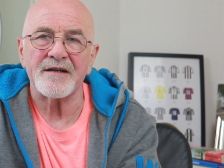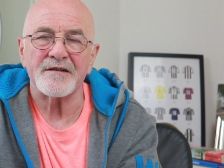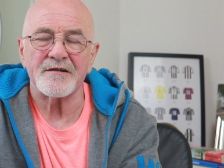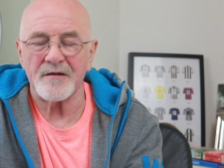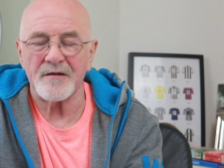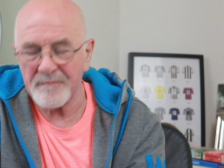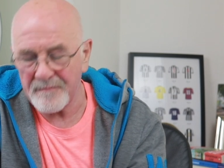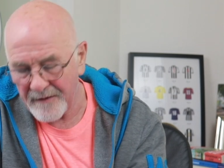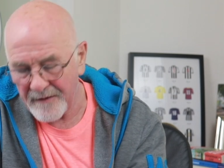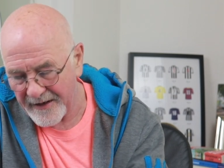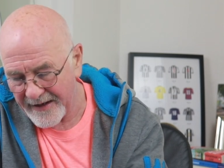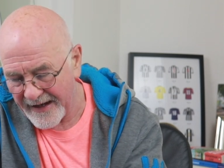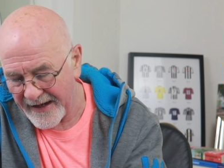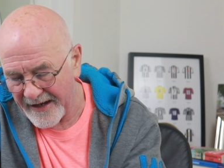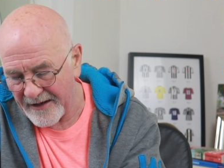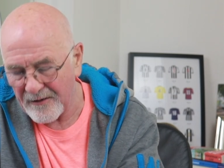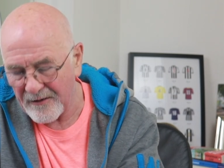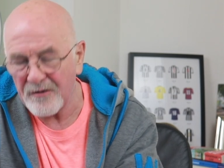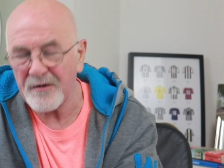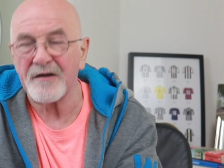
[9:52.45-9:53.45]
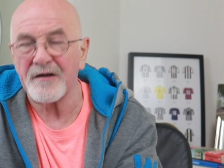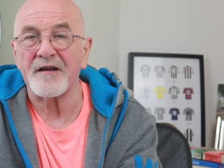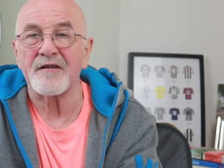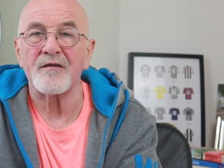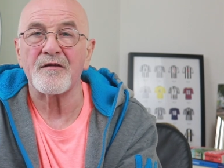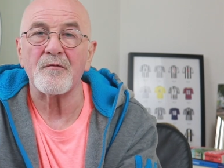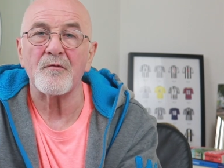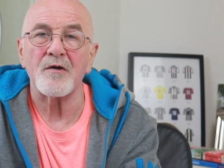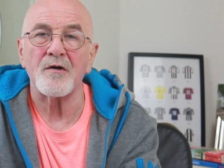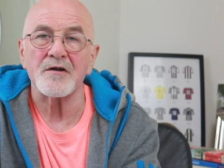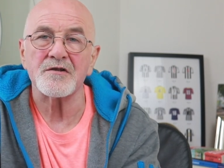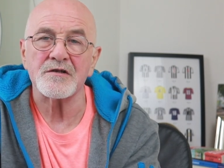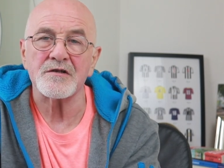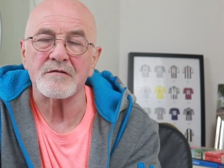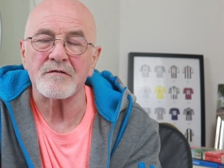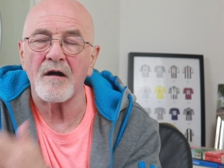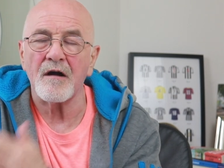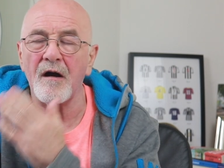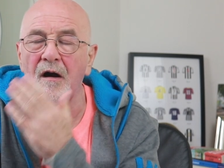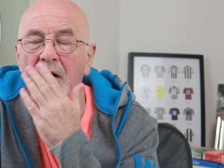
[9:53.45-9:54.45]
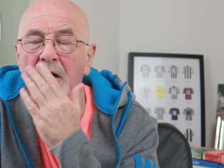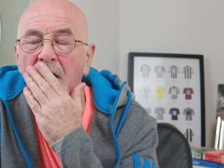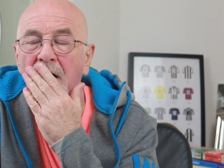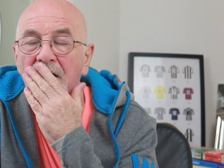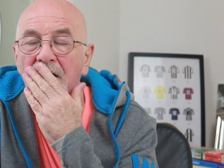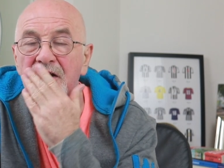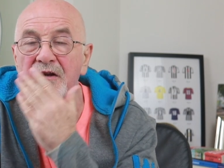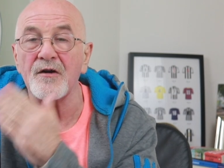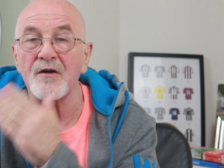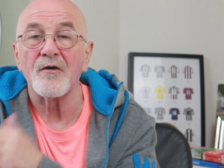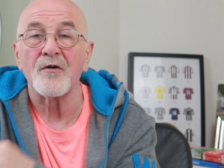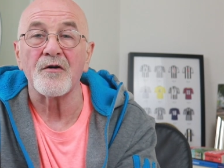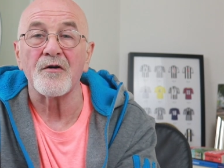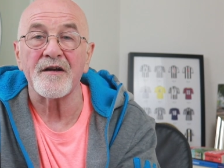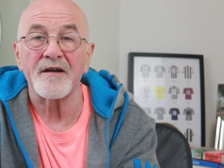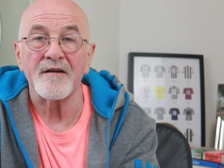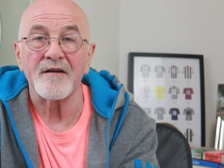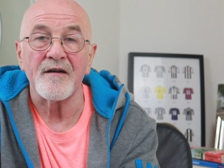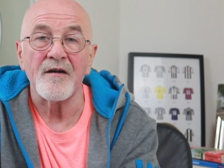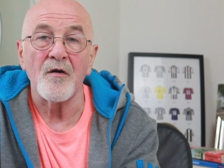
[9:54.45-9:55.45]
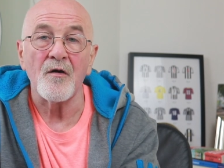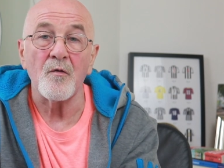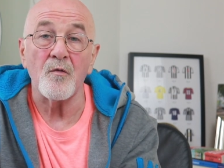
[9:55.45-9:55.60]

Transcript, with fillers: and you're again looking at the watch and oh, yawning,